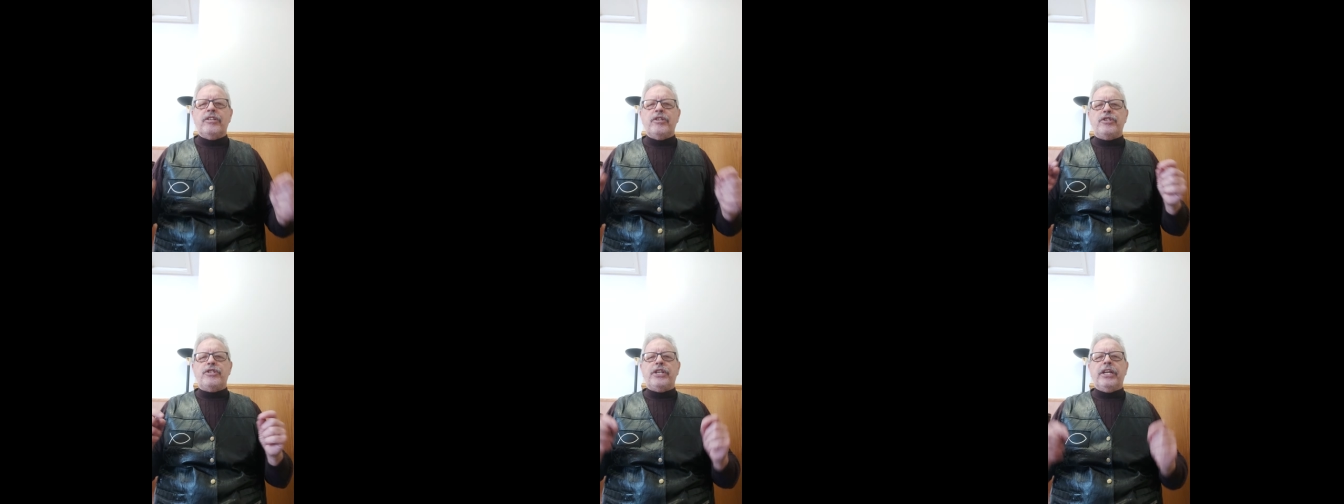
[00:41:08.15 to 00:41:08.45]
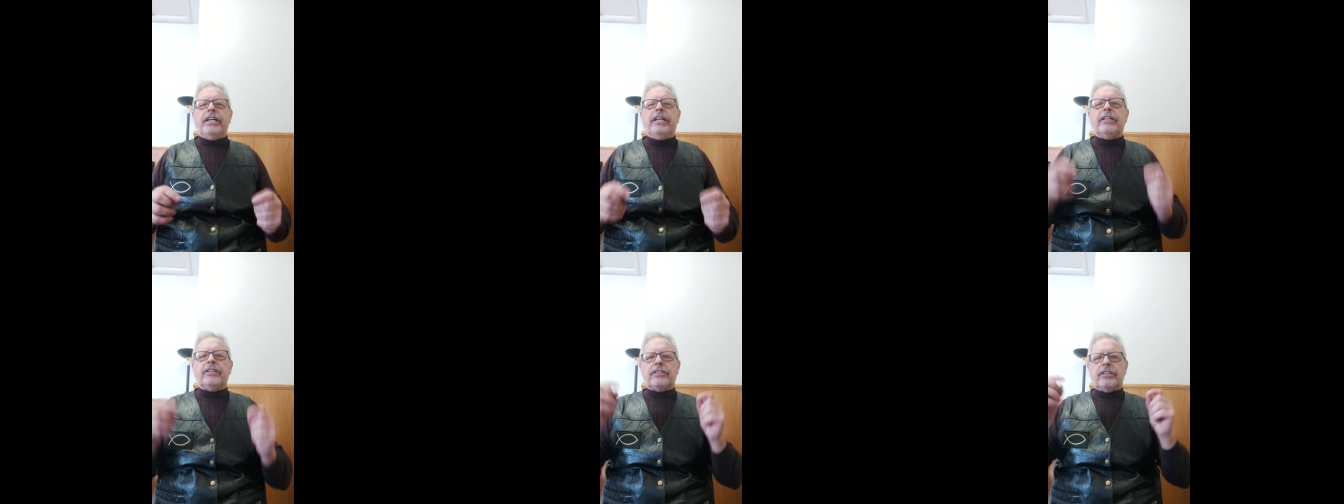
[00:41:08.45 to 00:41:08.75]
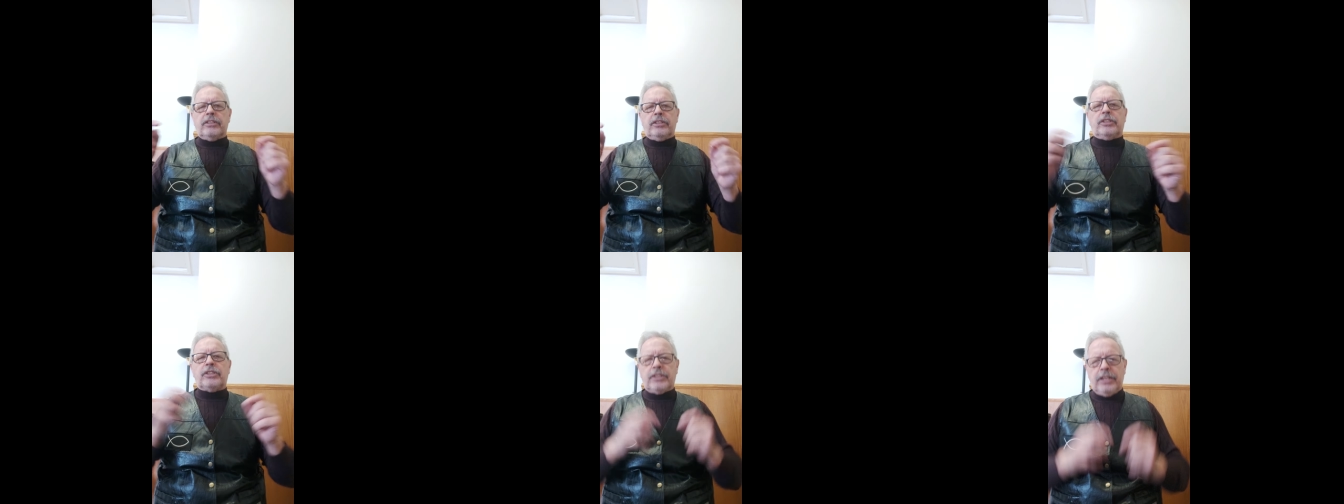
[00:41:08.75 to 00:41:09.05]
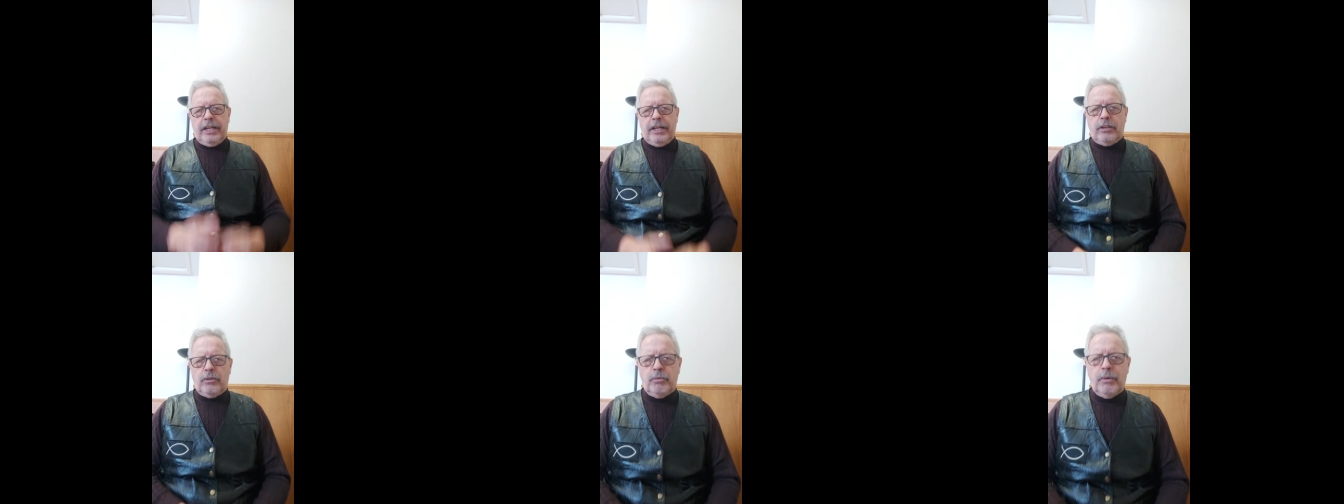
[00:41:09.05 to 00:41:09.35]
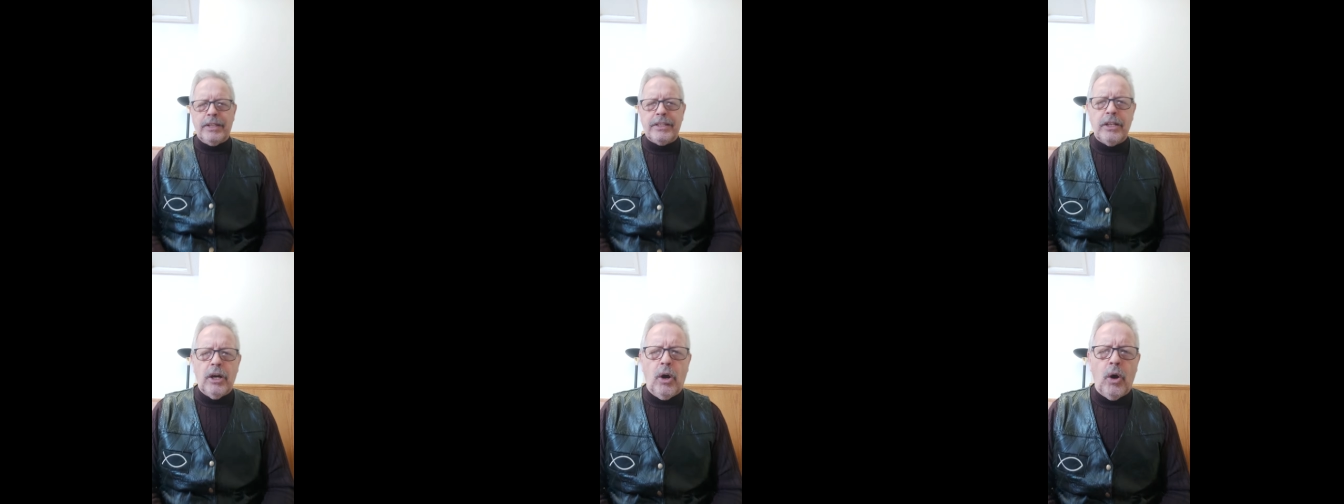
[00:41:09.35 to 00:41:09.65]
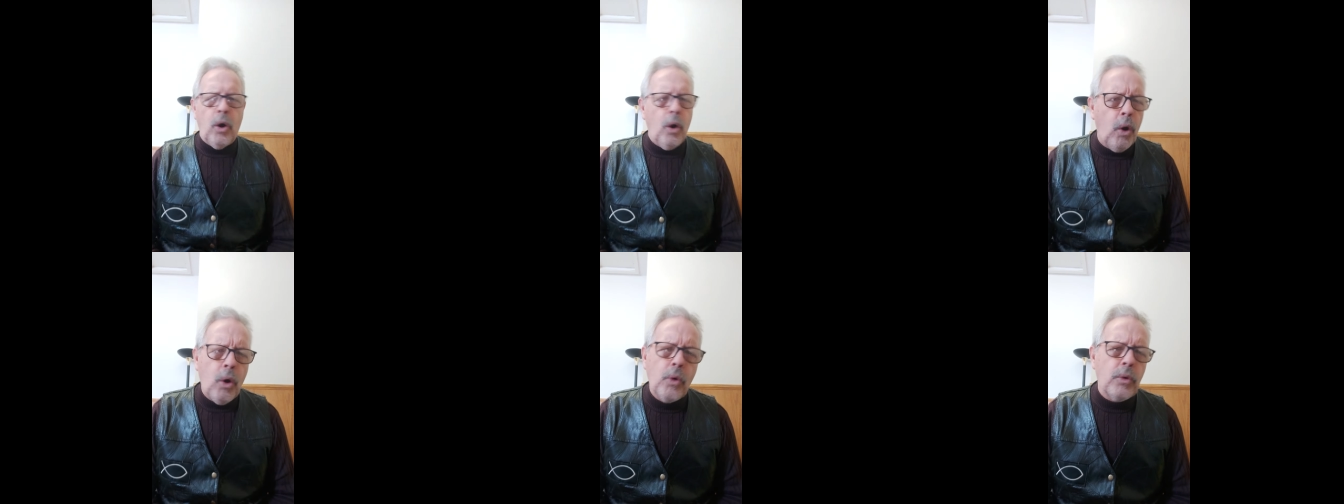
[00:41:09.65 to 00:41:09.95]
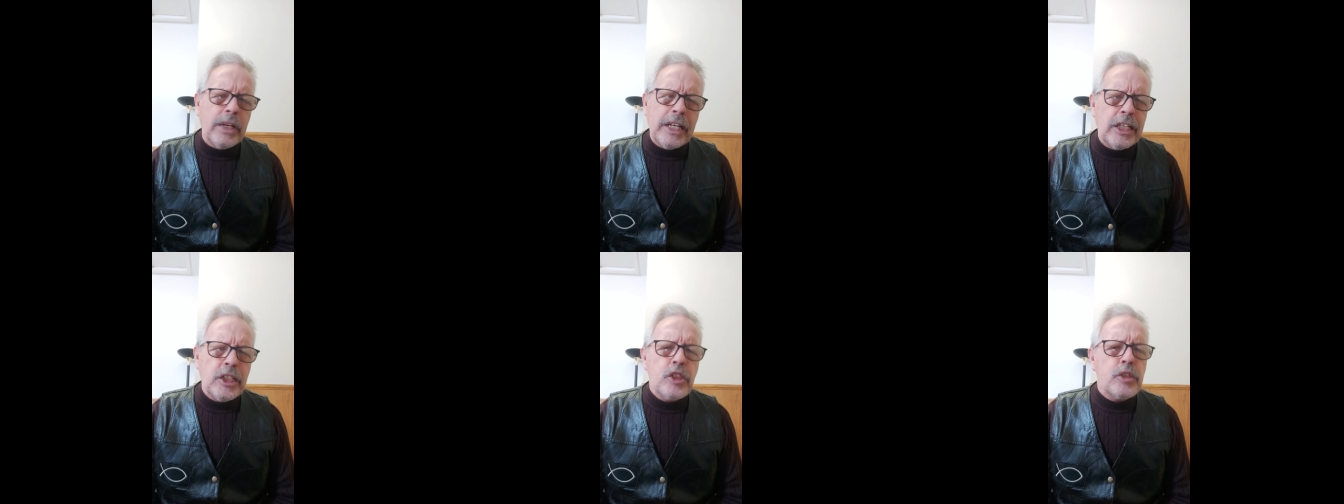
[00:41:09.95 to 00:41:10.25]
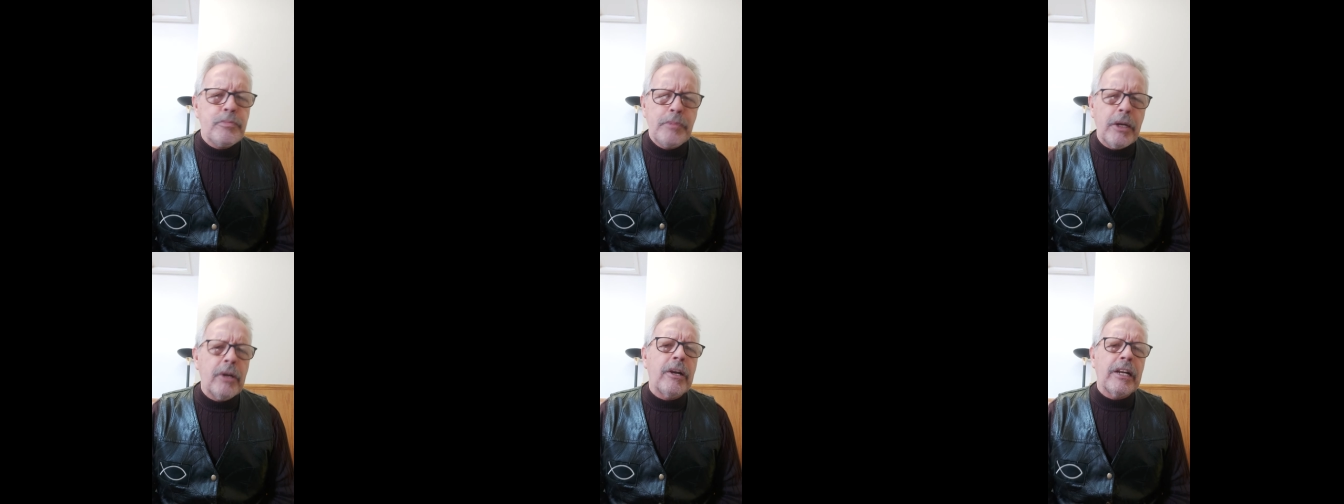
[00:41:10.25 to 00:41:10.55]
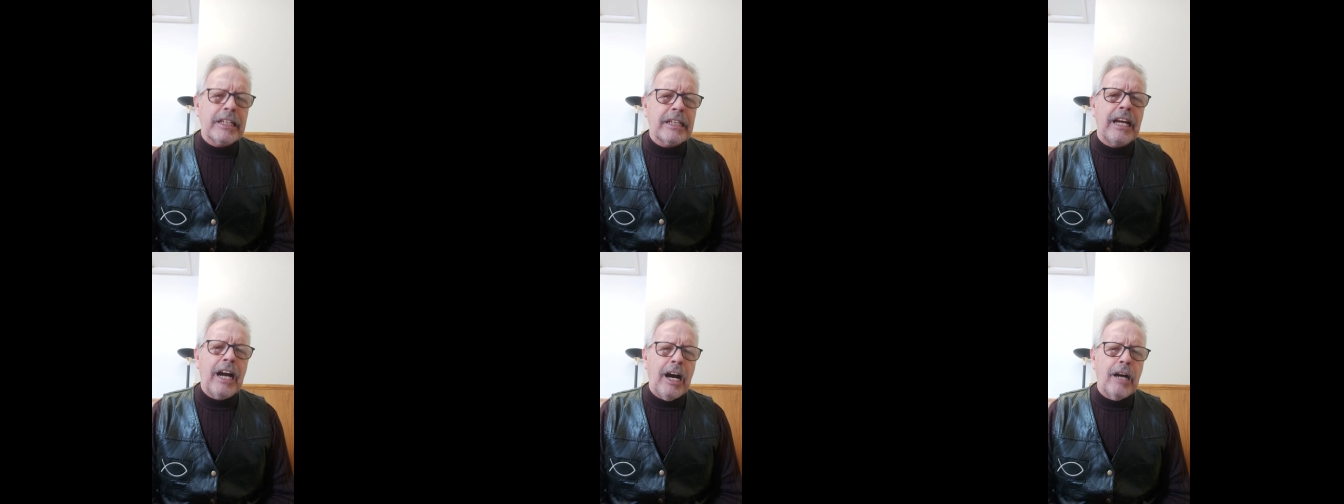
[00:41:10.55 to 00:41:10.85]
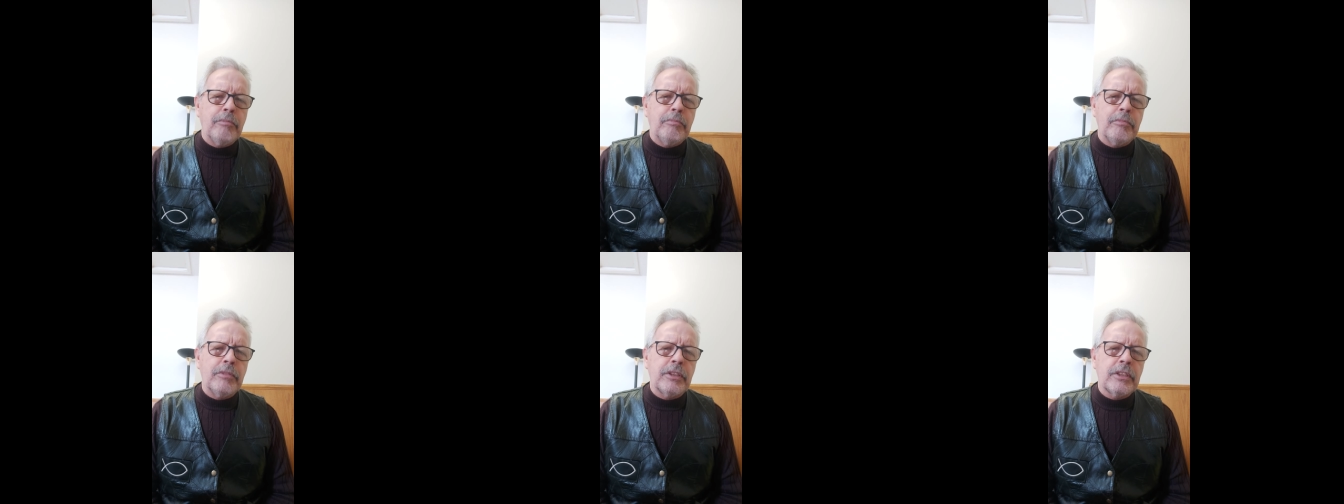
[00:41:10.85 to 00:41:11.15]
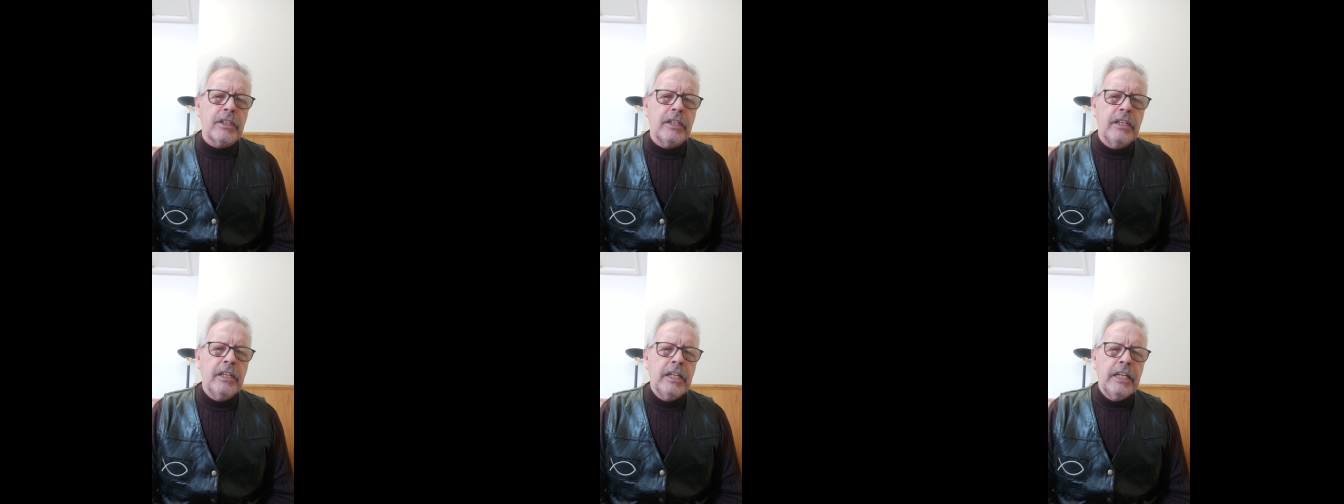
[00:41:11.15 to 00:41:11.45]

Jesus said, when the Holy Spirit comes,